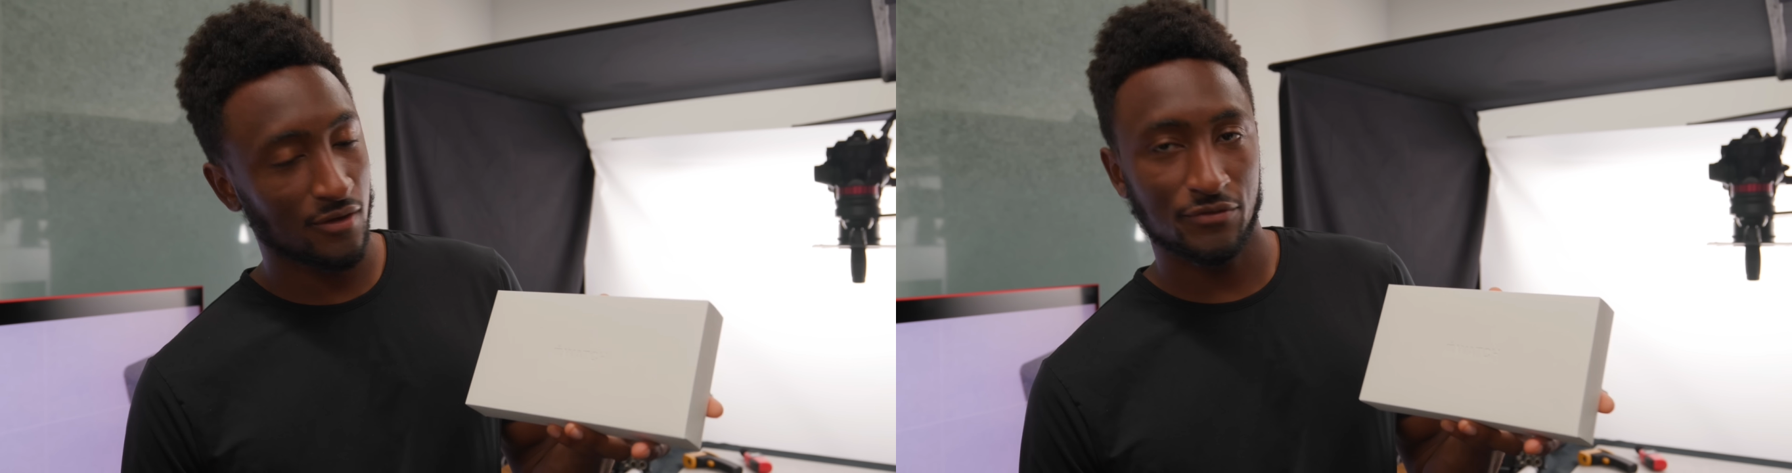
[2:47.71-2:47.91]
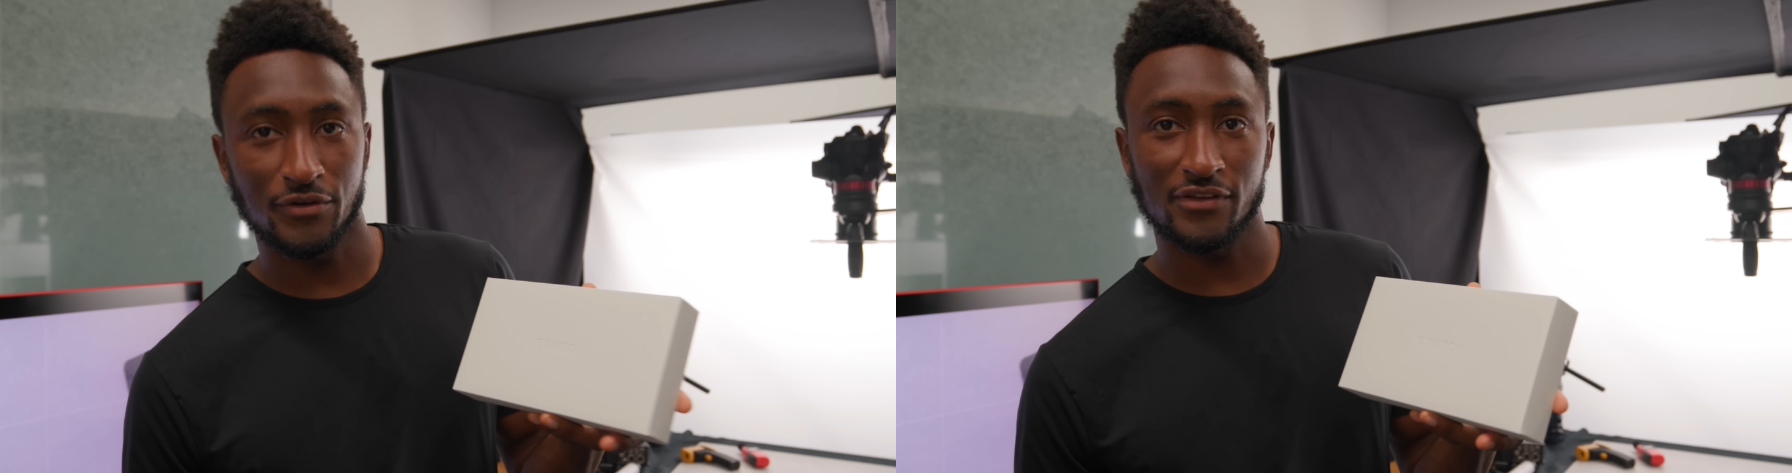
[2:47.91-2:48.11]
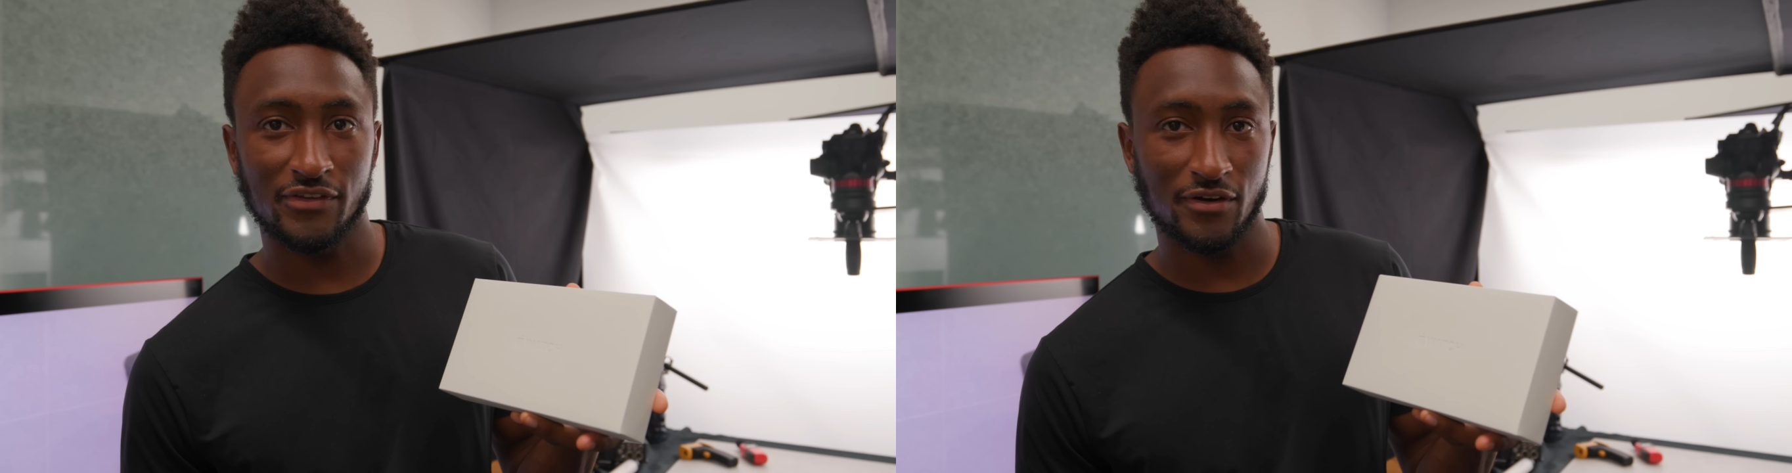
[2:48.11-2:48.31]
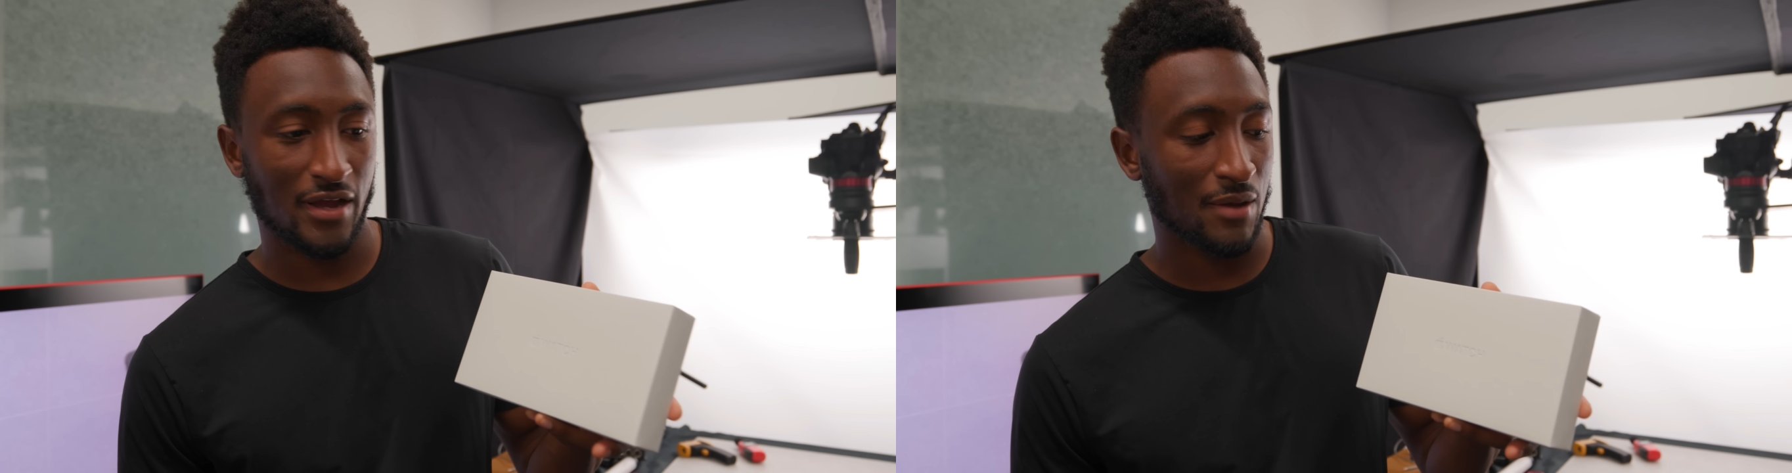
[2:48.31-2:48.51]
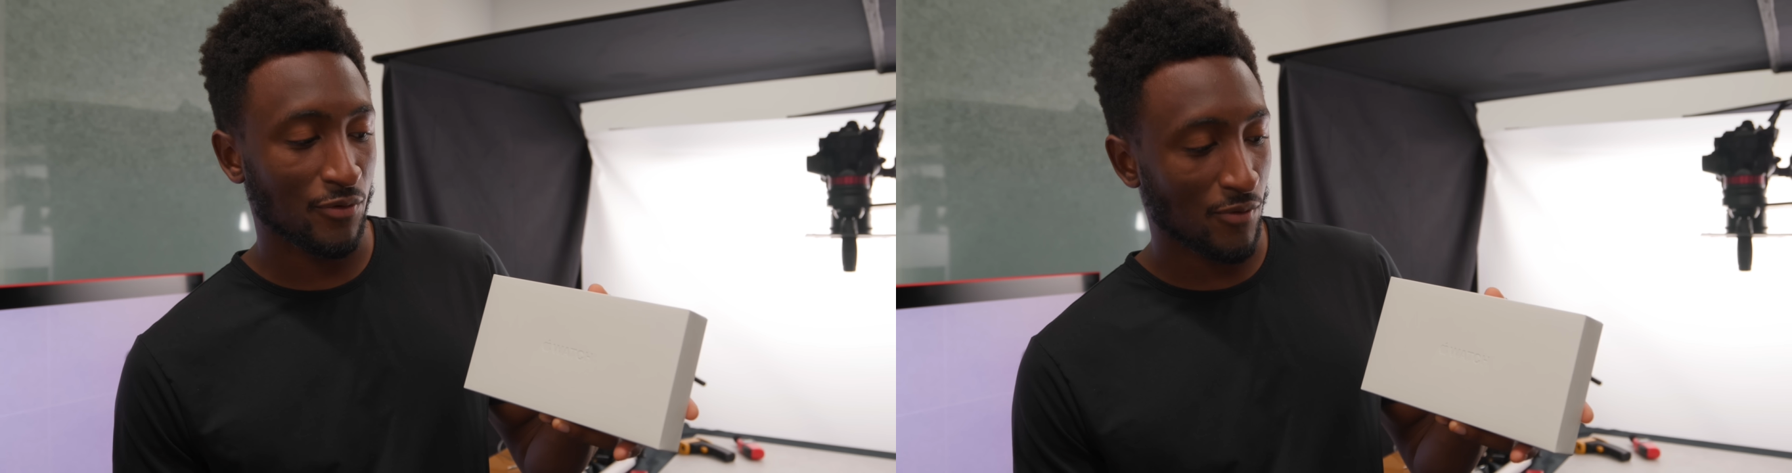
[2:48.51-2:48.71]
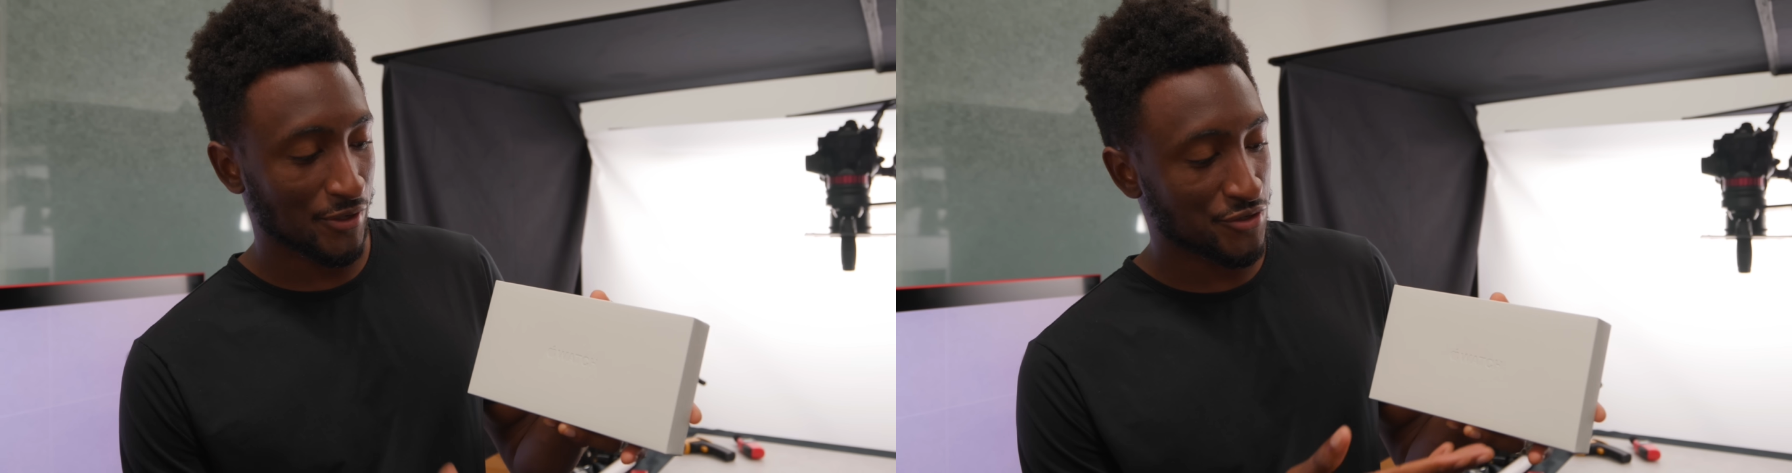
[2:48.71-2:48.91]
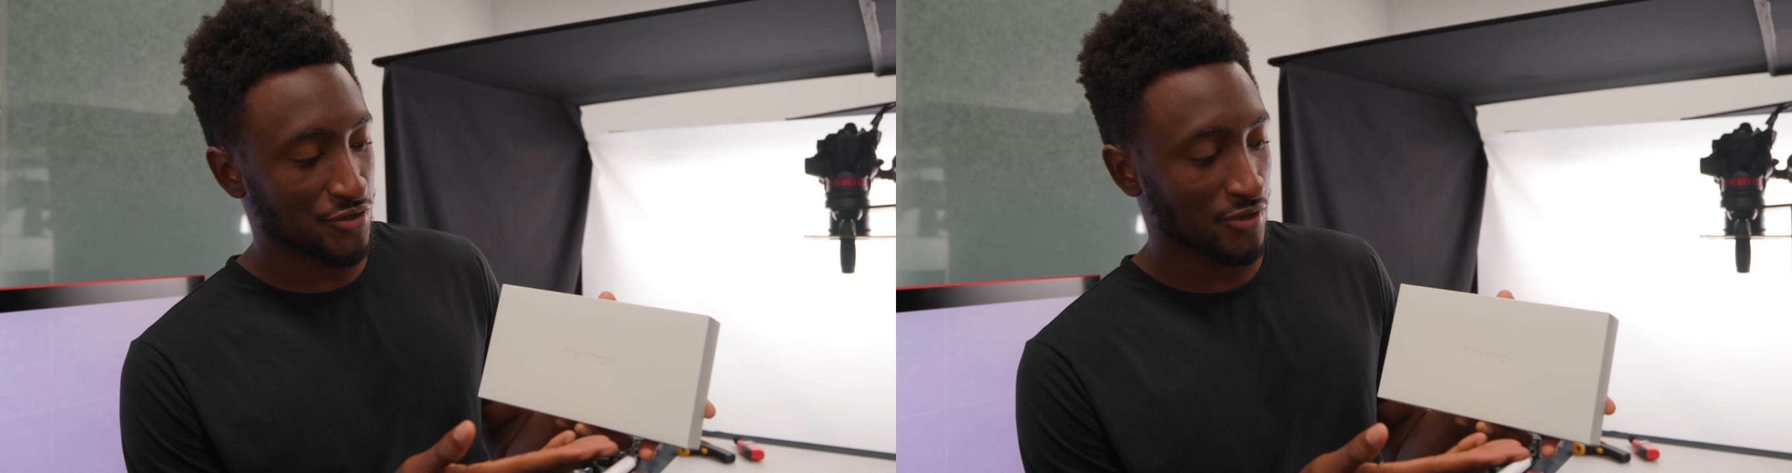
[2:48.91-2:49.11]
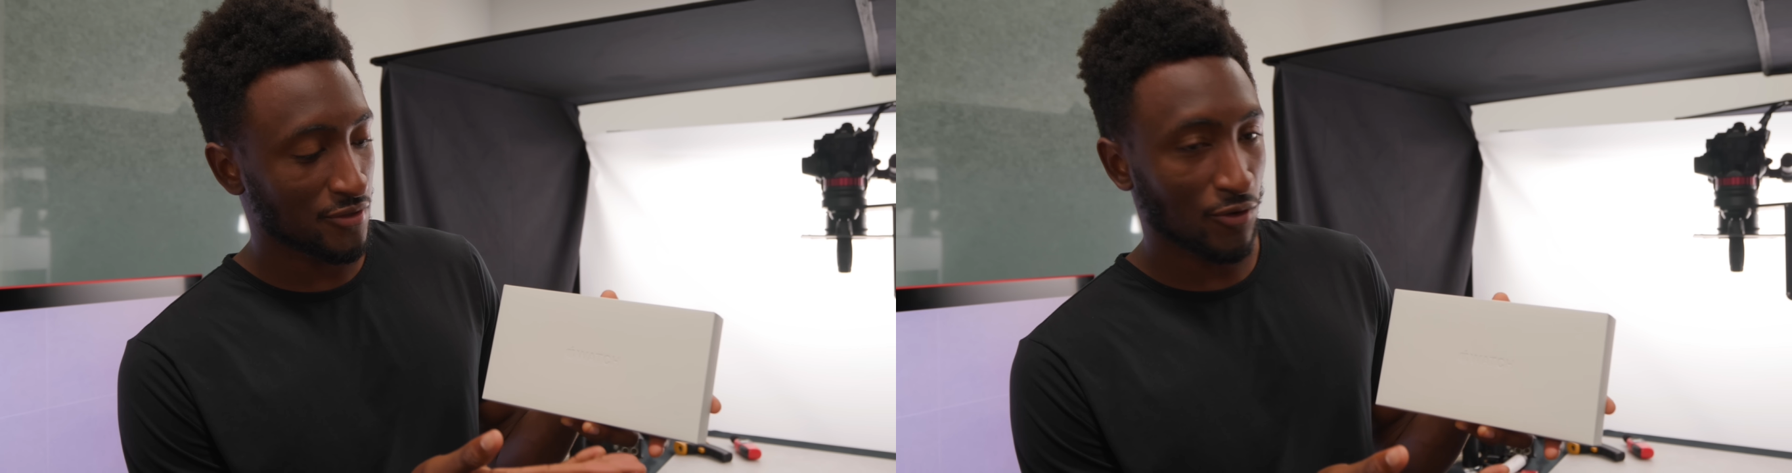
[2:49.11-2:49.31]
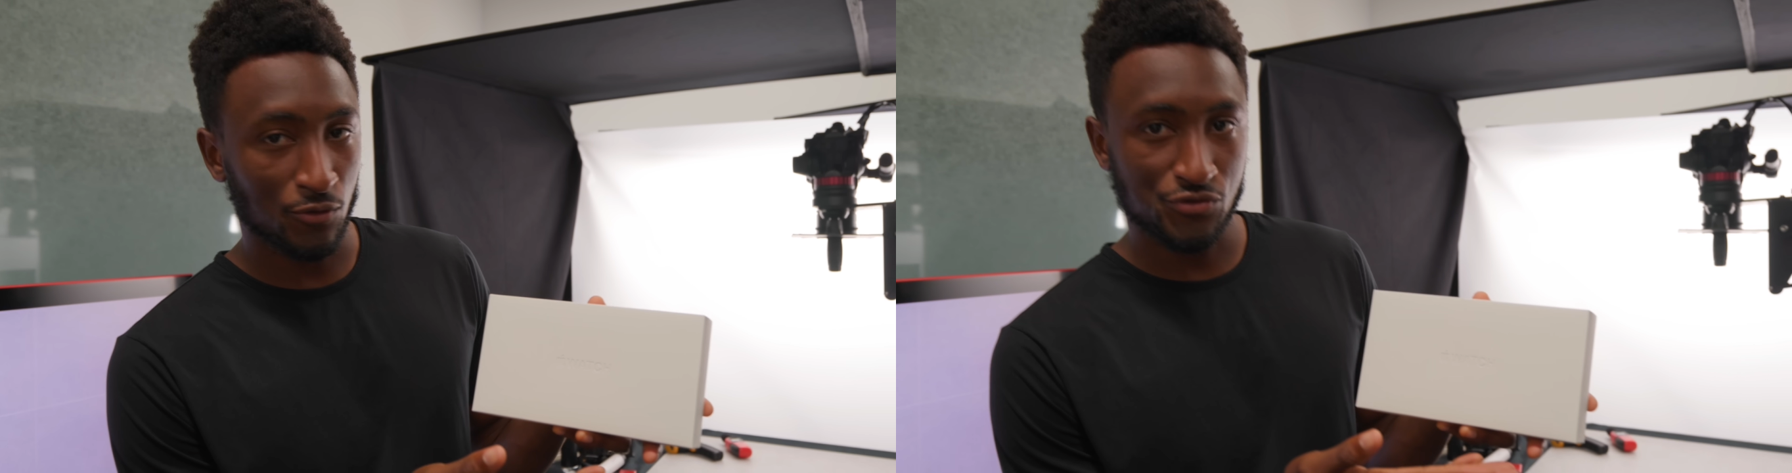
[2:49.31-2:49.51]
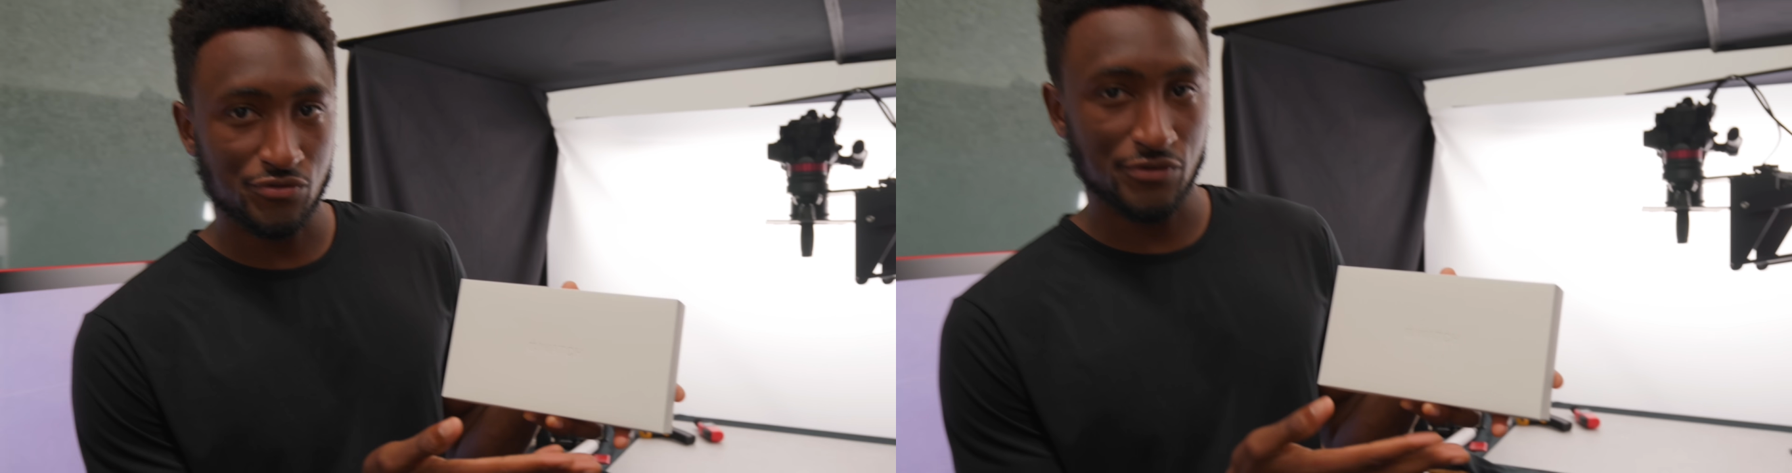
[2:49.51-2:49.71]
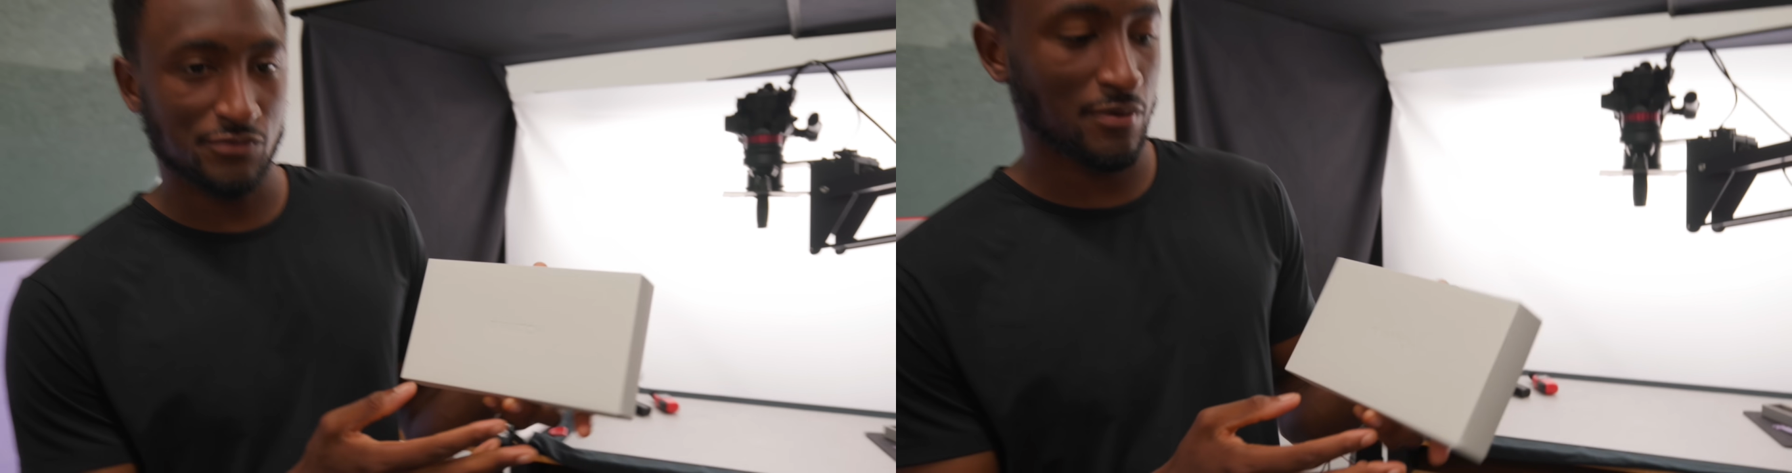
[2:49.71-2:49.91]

a few days later, Apple Watch Ultra's